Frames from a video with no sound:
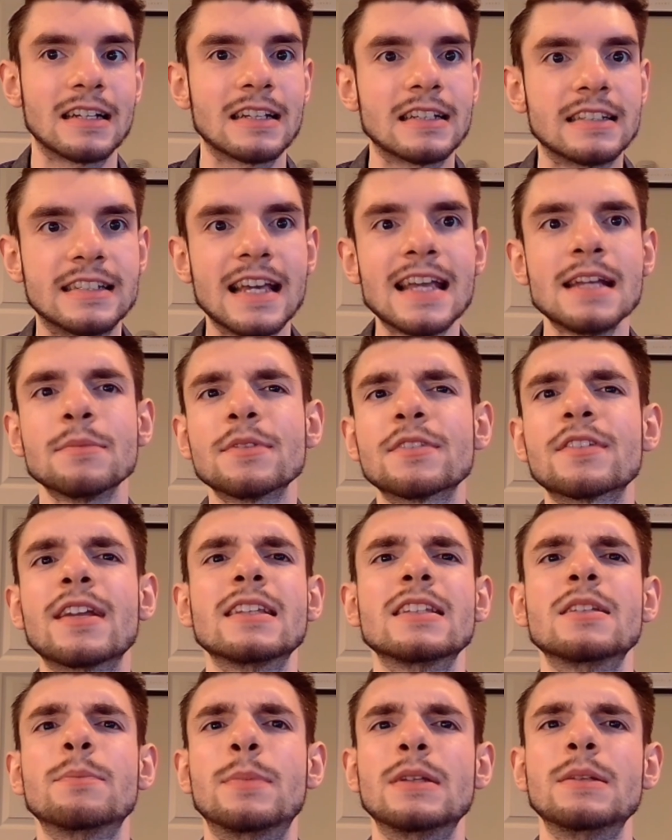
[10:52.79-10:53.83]
Games tend
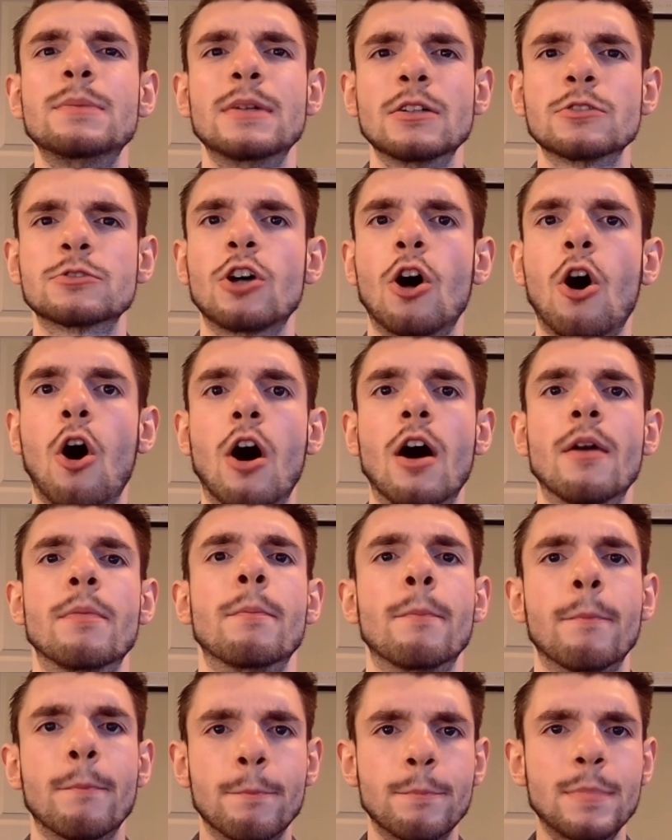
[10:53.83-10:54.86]
to be built
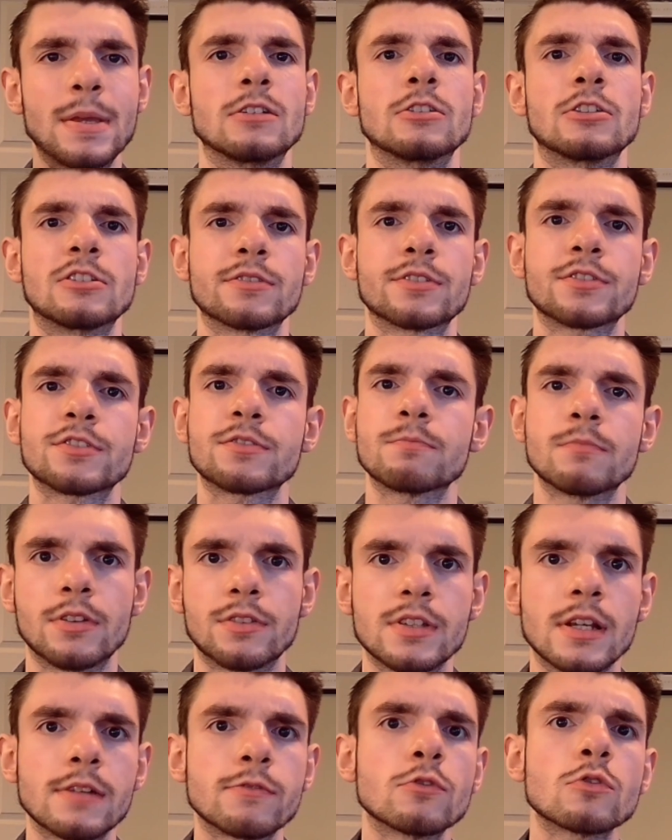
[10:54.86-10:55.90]
on pillars,
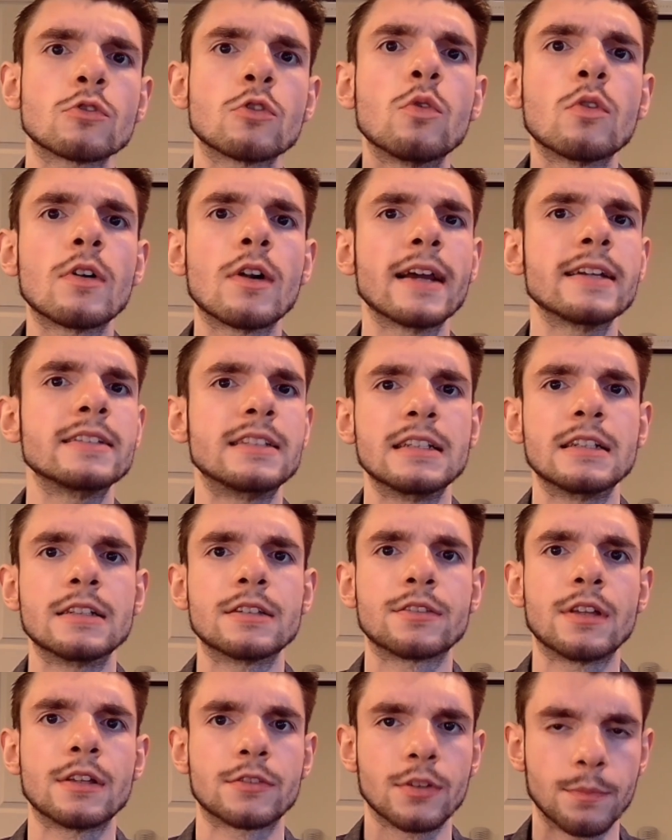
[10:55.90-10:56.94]
several core ideas
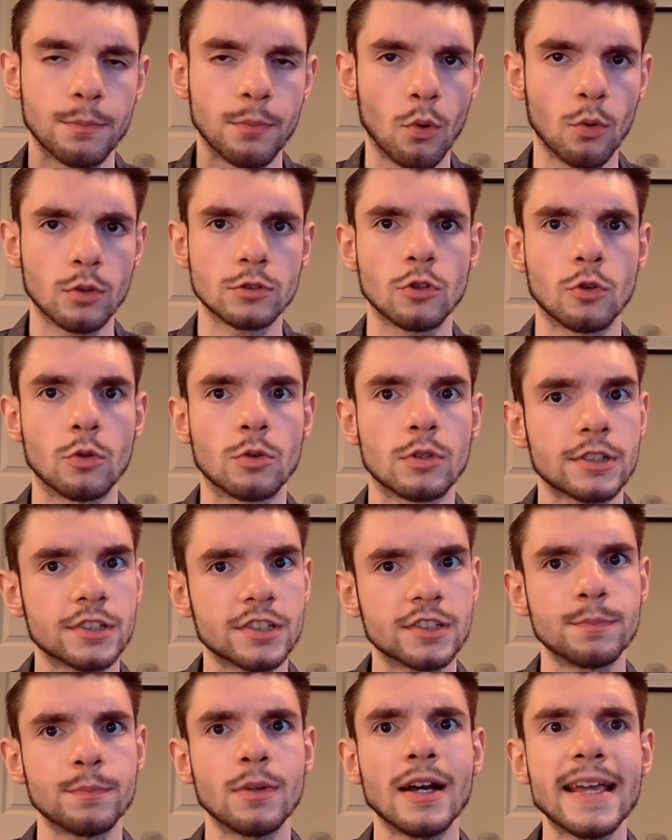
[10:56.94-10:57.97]
that support or
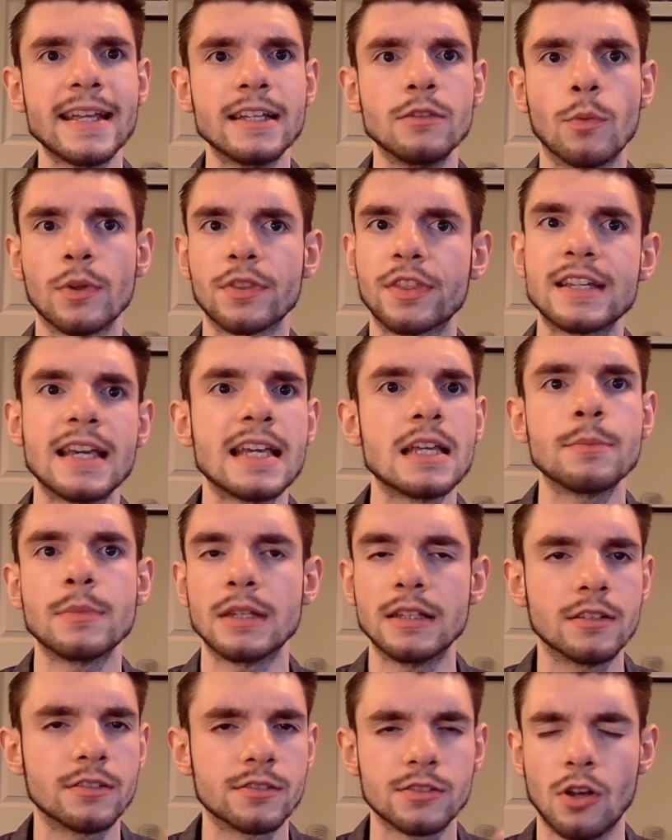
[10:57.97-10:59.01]
explain what the game
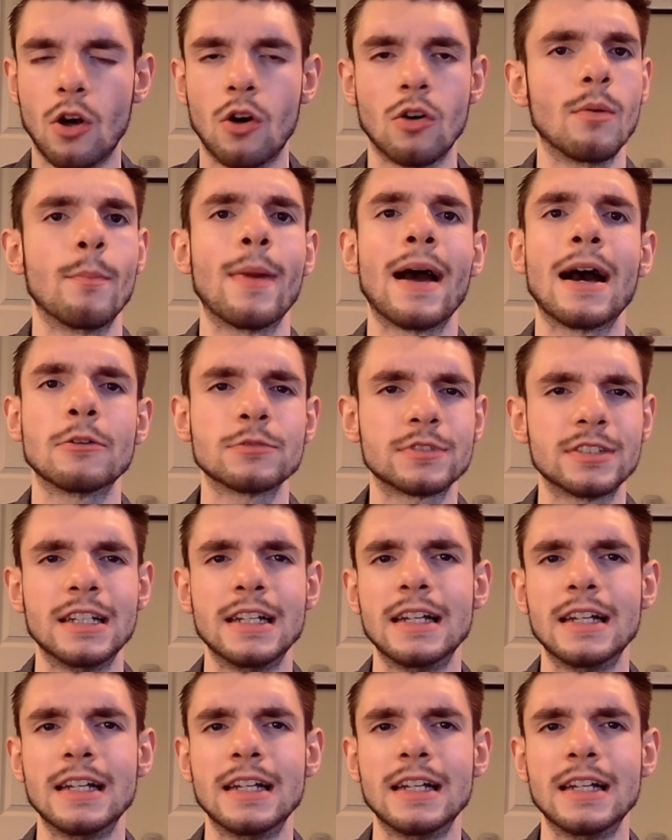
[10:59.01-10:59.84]
is all about,